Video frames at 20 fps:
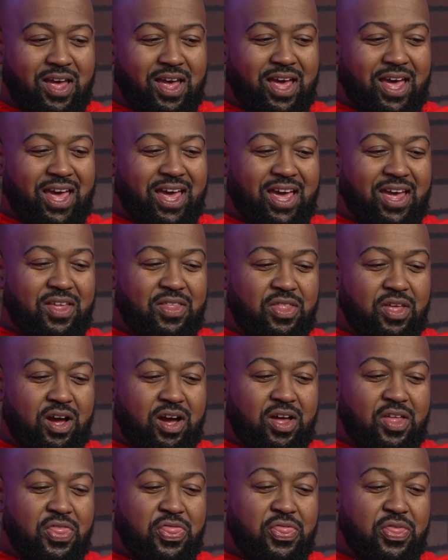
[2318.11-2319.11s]
And
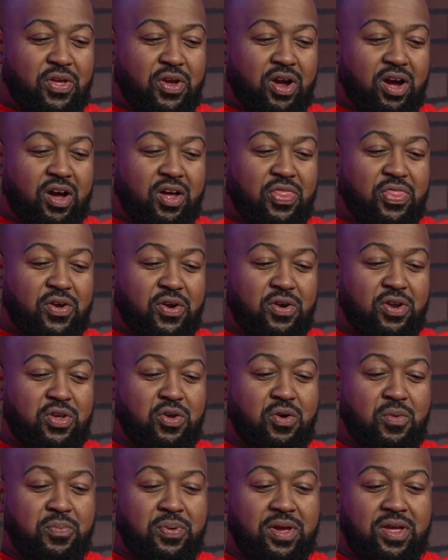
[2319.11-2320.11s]
30
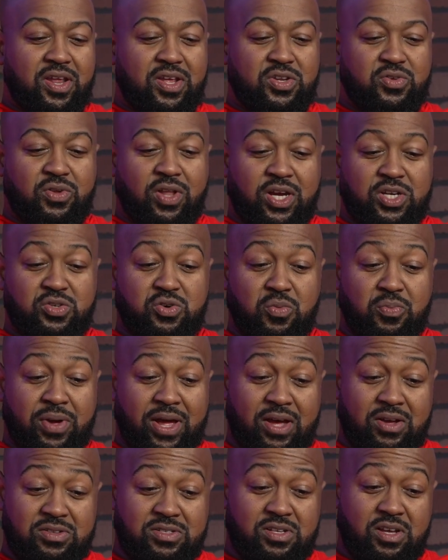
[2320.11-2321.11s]
European intellectual
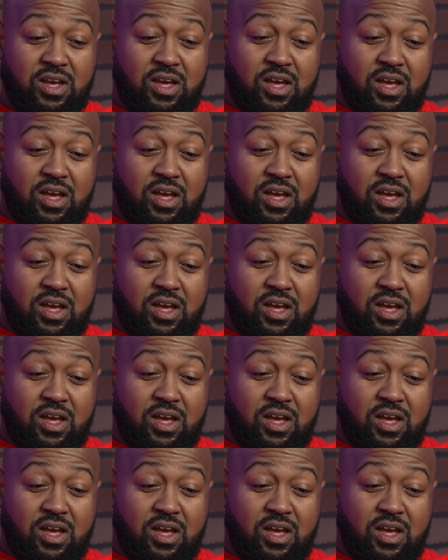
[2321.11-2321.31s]
pals